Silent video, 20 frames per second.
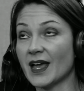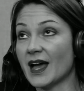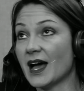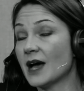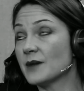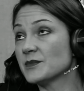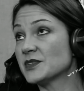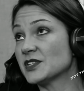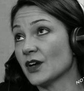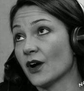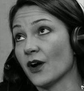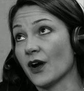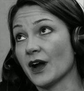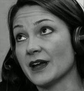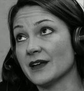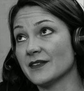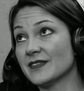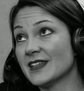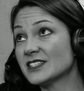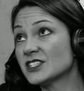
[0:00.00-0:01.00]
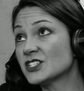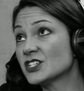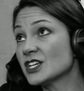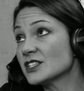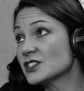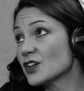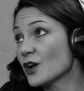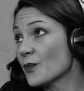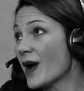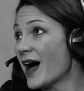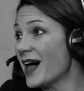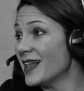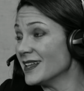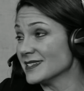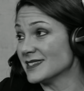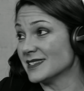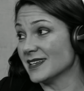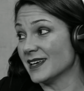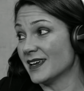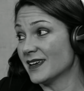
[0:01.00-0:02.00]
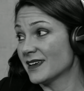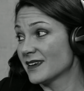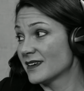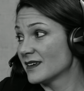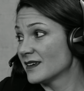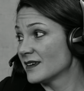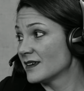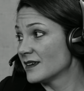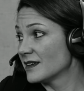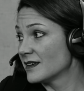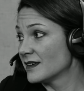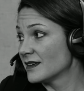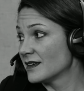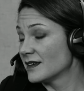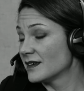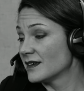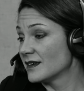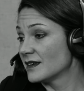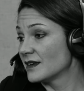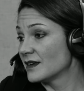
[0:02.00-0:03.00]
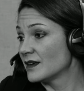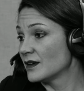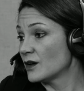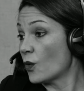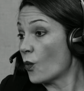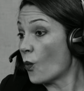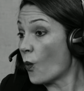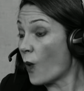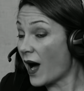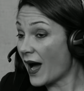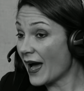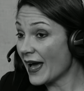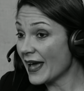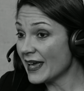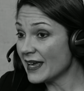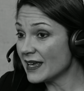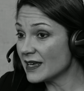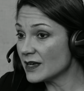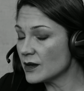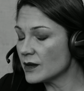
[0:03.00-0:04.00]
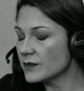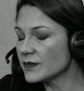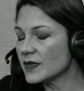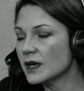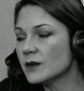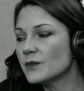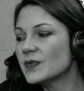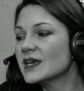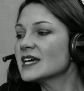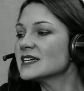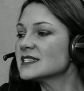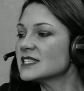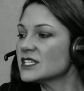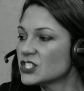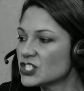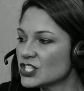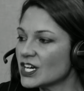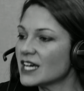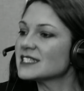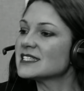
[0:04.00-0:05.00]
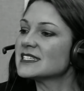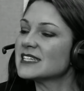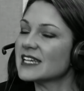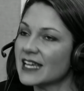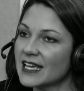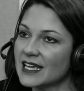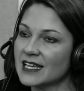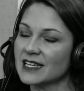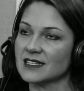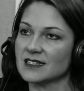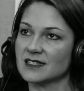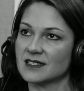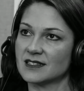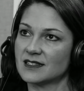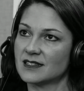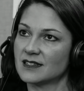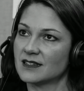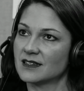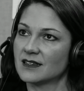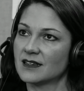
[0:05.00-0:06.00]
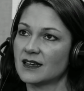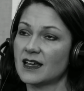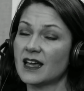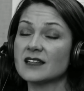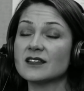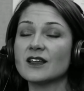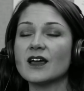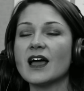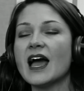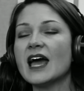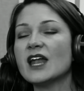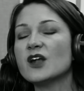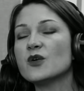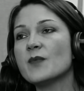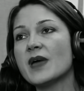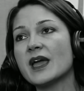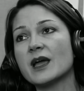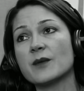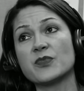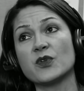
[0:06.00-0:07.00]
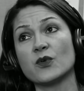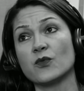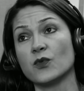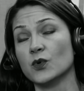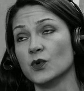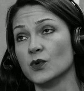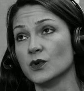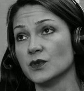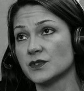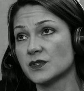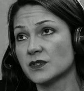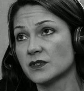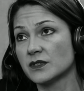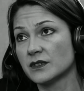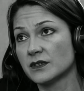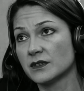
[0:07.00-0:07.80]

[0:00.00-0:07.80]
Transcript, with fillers: I'm sorry, that's just our policy. Why? Because it just is. I don't make up the rules.